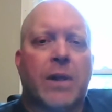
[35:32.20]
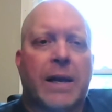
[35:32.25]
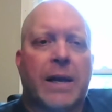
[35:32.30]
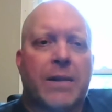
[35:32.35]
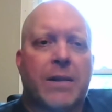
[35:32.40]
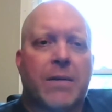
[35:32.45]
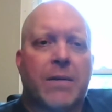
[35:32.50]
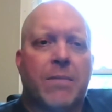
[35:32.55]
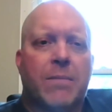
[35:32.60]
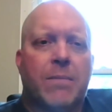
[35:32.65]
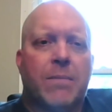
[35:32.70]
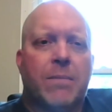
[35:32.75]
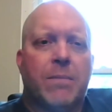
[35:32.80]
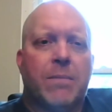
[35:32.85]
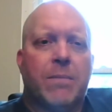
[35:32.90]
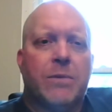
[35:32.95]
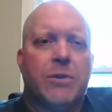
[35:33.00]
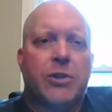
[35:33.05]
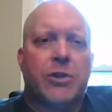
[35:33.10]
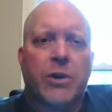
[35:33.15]
I know,
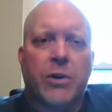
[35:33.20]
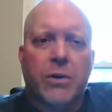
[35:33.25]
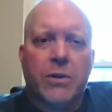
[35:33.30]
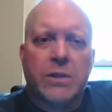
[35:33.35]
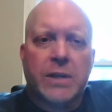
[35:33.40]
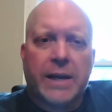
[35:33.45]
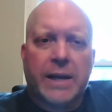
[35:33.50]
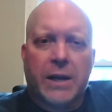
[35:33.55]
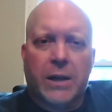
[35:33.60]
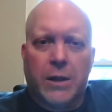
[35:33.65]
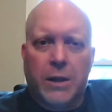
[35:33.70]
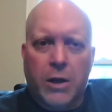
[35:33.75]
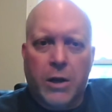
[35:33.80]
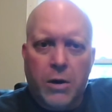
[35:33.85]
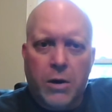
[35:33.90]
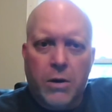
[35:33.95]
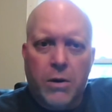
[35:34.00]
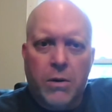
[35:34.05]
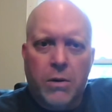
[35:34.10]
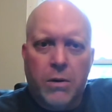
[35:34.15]
like
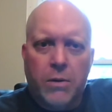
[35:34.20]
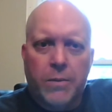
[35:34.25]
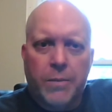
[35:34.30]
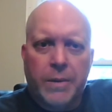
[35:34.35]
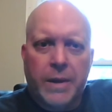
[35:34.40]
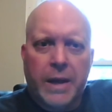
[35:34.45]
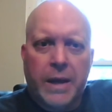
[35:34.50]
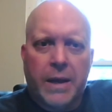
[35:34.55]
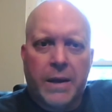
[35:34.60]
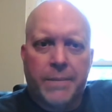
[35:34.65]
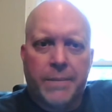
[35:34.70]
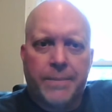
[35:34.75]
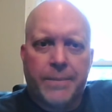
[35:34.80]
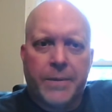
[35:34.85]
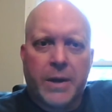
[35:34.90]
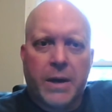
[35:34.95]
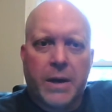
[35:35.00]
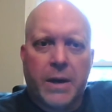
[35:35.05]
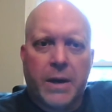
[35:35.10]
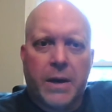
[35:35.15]
shows like
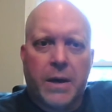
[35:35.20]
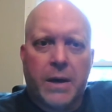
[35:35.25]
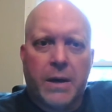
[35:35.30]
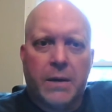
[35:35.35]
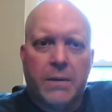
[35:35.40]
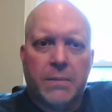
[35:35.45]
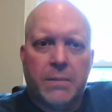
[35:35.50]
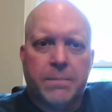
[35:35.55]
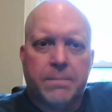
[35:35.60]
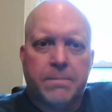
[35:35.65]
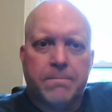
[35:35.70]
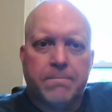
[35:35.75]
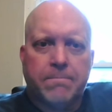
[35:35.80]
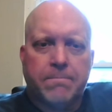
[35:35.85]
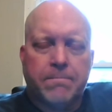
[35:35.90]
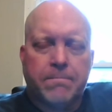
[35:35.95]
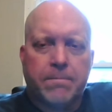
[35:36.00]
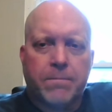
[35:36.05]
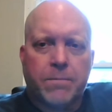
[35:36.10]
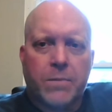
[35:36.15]
Alone and
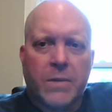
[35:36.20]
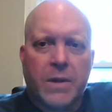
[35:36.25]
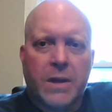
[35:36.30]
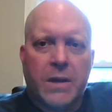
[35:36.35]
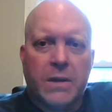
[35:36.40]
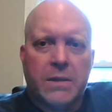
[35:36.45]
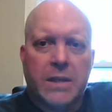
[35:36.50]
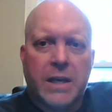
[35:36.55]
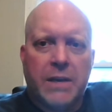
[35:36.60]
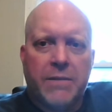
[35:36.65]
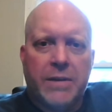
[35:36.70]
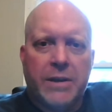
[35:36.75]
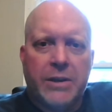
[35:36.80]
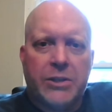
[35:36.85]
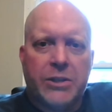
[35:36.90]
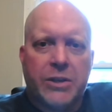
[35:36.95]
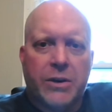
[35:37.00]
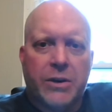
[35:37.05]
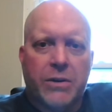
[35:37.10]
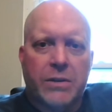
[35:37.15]
um,
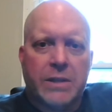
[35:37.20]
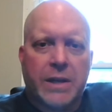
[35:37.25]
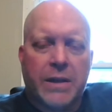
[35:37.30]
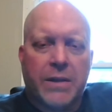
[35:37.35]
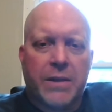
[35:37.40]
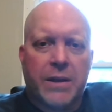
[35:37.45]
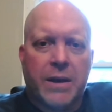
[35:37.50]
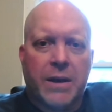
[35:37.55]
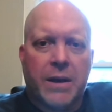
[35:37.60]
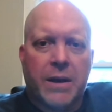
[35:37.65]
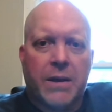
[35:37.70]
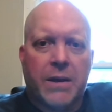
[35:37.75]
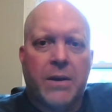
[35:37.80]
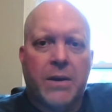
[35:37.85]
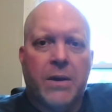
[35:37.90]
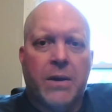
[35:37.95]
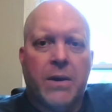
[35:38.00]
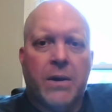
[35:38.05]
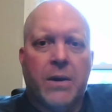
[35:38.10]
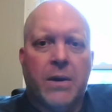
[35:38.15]
TV shows, I
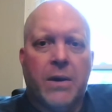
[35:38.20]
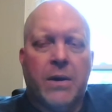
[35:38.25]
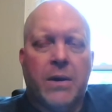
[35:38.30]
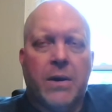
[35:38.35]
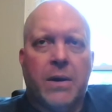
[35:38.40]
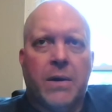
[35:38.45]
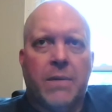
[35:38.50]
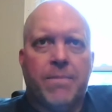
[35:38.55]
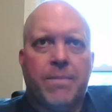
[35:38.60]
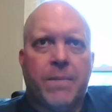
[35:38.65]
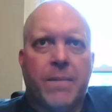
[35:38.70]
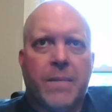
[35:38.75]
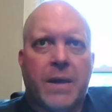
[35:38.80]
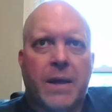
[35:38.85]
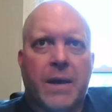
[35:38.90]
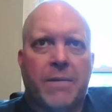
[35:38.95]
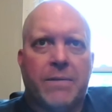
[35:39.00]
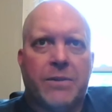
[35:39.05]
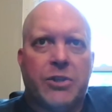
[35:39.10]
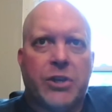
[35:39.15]
think
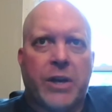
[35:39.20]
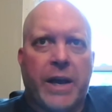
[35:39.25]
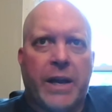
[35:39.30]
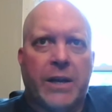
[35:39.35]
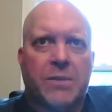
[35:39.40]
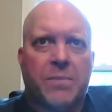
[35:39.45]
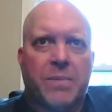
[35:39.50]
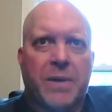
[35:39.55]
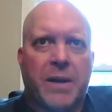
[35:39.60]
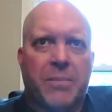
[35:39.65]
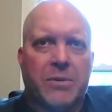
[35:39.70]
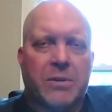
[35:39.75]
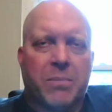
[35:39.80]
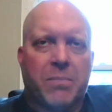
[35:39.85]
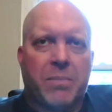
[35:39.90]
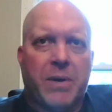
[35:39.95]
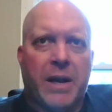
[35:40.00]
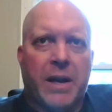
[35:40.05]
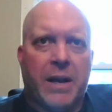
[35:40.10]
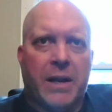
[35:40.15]
have
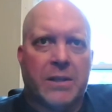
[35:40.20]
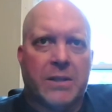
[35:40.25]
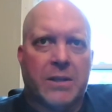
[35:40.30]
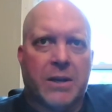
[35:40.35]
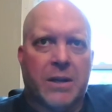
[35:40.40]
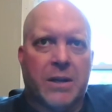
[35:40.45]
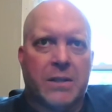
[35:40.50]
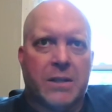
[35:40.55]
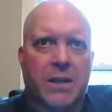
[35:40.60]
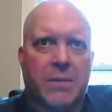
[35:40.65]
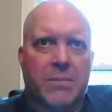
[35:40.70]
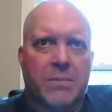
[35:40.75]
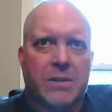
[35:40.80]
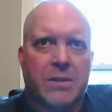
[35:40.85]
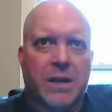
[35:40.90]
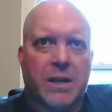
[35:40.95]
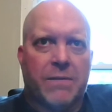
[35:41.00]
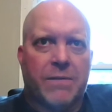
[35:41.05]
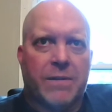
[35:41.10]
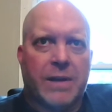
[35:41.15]
changed people's opinions
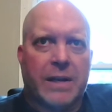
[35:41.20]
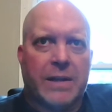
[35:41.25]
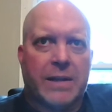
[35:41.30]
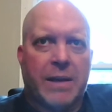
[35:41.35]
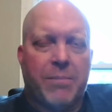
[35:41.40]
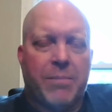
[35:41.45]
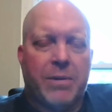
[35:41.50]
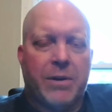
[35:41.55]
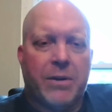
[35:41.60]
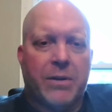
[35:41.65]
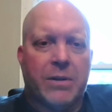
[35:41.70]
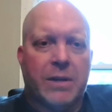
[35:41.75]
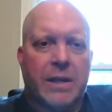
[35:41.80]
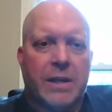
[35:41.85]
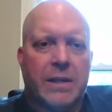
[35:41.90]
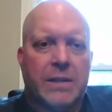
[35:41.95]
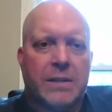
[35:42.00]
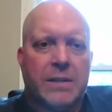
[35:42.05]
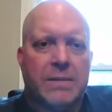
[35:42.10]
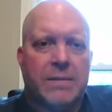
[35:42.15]
on some stuff. Like
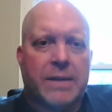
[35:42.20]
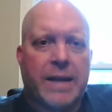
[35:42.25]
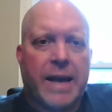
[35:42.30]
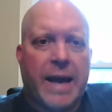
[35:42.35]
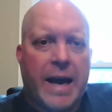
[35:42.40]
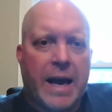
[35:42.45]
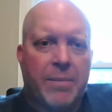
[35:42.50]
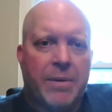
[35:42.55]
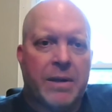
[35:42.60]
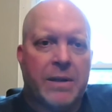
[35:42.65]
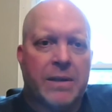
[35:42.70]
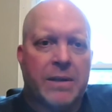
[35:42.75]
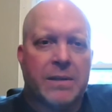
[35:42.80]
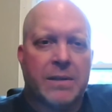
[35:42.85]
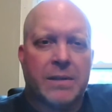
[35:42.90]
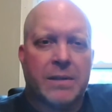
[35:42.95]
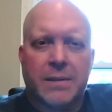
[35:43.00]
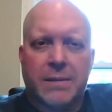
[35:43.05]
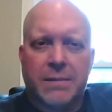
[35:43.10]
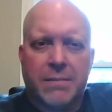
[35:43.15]
they build these
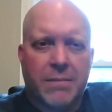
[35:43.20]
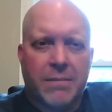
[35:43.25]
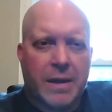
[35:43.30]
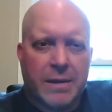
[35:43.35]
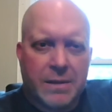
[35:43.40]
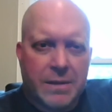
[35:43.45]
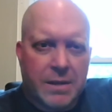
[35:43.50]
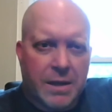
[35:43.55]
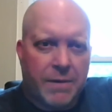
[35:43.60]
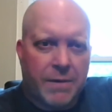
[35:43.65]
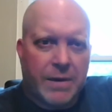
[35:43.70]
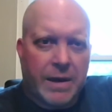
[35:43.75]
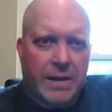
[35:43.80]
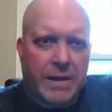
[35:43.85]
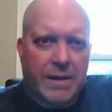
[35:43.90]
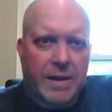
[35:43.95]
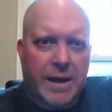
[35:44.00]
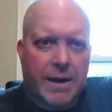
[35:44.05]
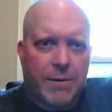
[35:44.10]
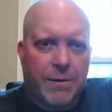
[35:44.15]
cabins and,
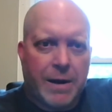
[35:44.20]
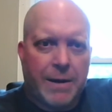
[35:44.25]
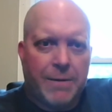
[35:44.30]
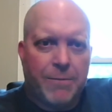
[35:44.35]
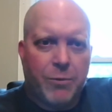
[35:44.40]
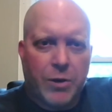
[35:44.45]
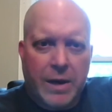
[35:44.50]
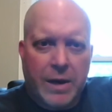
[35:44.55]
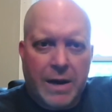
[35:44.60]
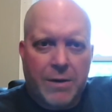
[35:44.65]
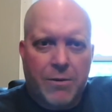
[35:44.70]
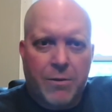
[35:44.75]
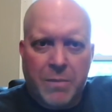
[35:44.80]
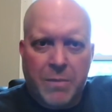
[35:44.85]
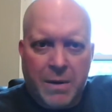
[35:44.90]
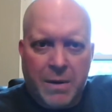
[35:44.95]
and stuff like that, right?